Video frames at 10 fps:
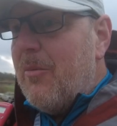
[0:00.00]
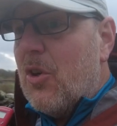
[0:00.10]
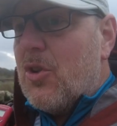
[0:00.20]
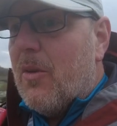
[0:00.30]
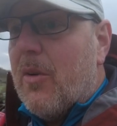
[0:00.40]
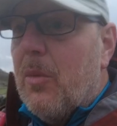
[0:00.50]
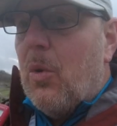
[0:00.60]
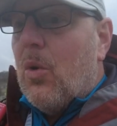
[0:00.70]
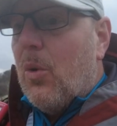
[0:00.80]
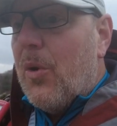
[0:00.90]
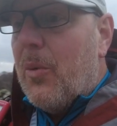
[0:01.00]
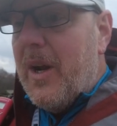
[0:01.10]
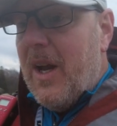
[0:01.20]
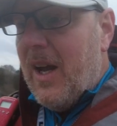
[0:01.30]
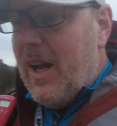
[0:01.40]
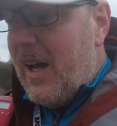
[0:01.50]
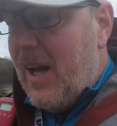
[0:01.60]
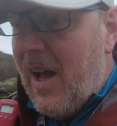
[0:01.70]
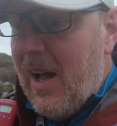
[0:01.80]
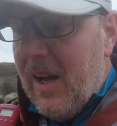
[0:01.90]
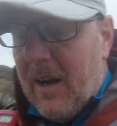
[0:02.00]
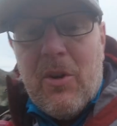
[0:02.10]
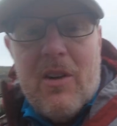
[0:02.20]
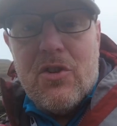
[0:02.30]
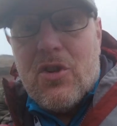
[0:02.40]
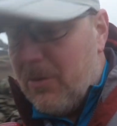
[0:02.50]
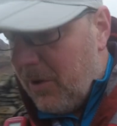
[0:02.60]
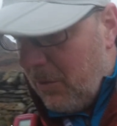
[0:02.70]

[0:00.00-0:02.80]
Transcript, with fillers: I'm not sure if I'm going to walk all the way. I'm not even sure I'm